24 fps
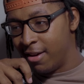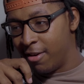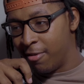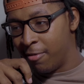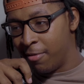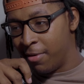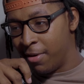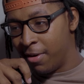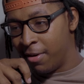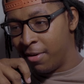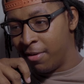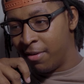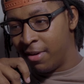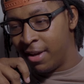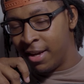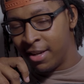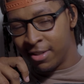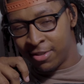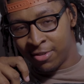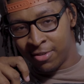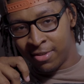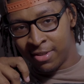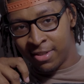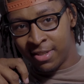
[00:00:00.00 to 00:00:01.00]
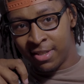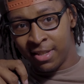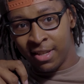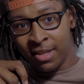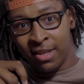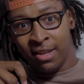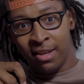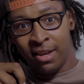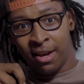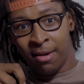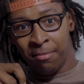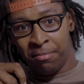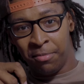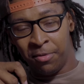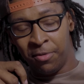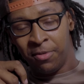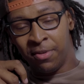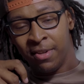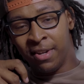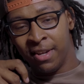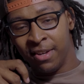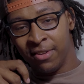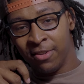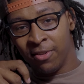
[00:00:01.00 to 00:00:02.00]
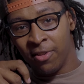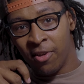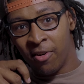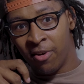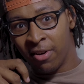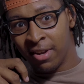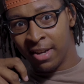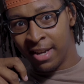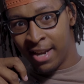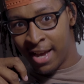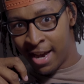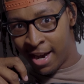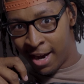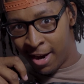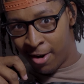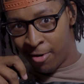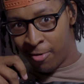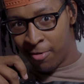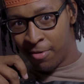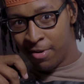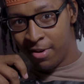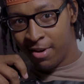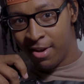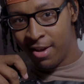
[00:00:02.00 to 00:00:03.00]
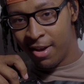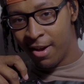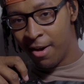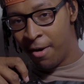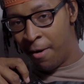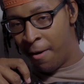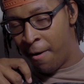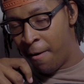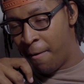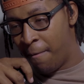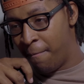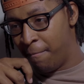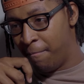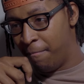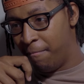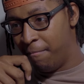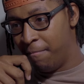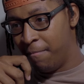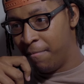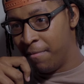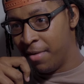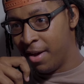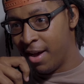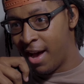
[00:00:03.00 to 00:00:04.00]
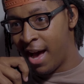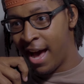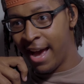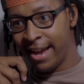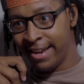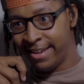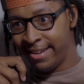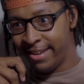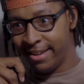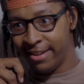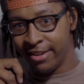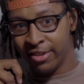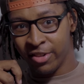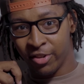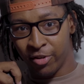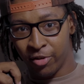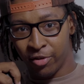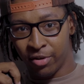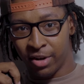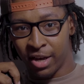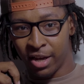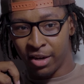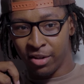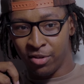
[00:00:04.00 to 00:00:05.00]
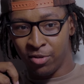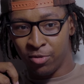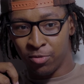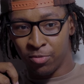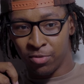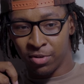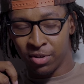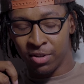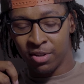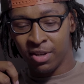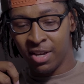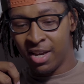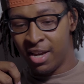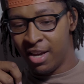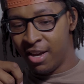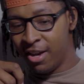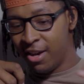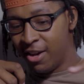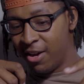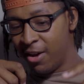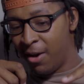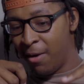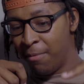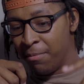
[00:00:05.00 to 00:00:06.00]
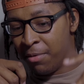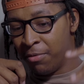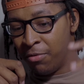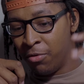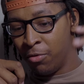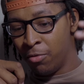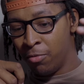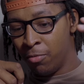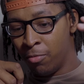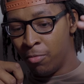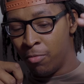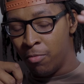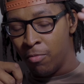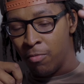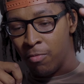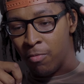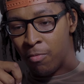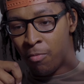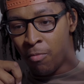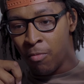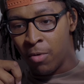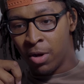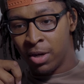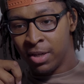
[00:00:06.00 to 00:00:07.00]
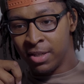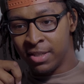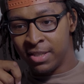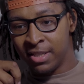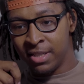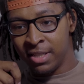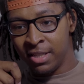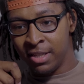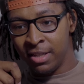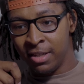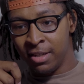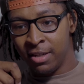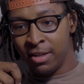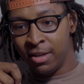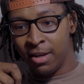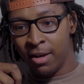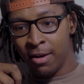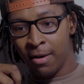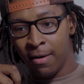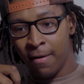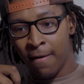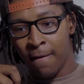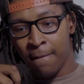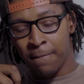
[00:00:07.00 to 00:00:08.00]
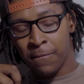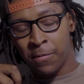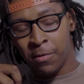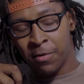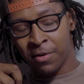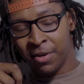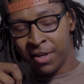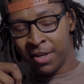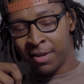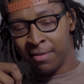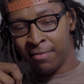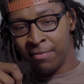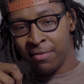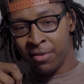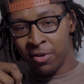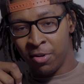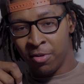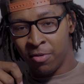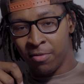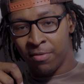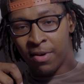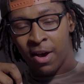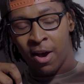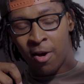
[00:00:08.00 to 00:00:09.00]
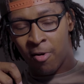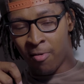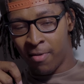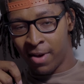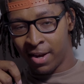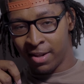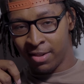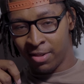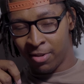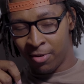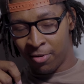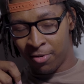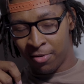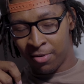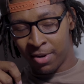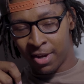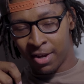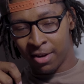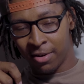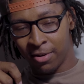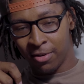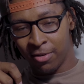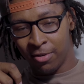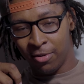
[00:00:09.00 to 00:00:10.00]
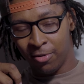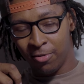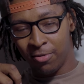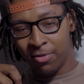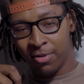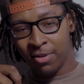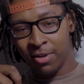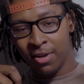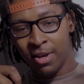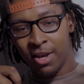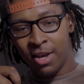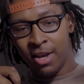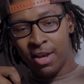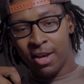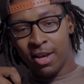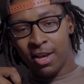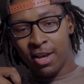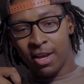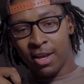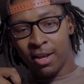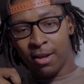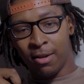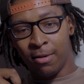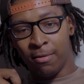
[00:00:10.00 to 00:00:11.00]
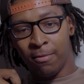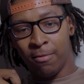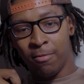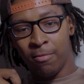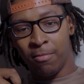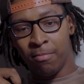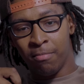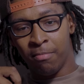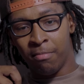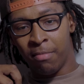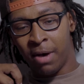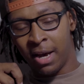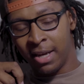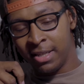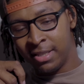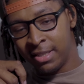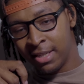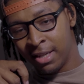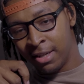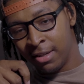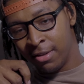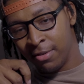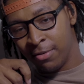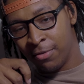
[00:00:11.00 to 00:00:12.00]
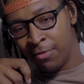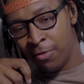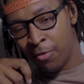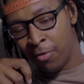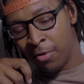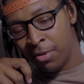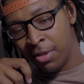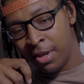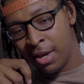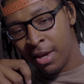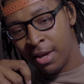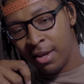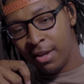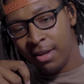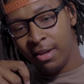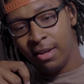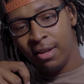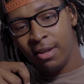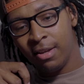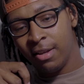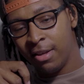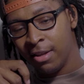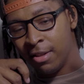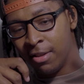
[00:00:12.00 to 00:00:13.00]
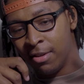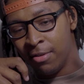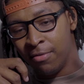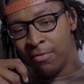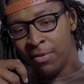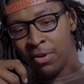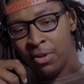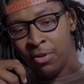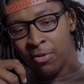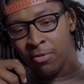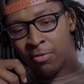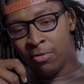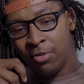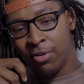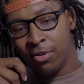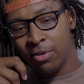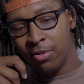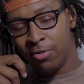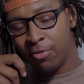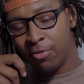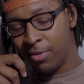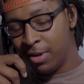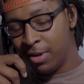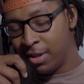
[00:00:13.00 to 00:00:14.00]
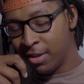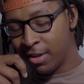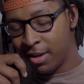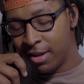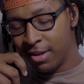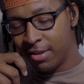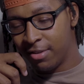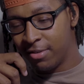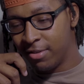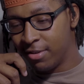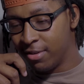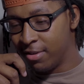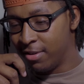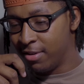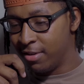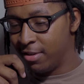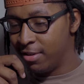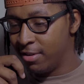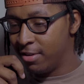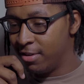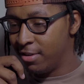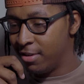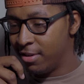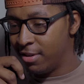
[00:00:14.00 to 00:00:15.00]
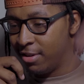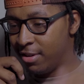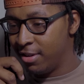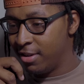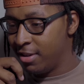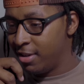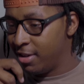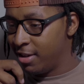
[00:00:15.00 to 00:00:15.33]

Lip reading: Well, as you can see, I'm using S-Log now. I did learn how to use it. If you want to see a more in-depth video of how I learned how to use it and my settings for that, get this video to 20 likes, and